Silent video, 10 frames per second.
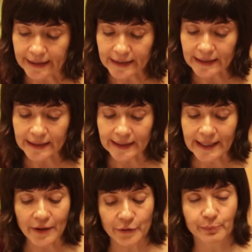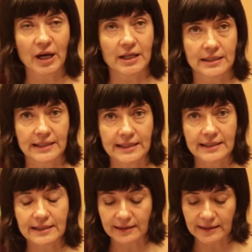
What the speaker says: he and other botanists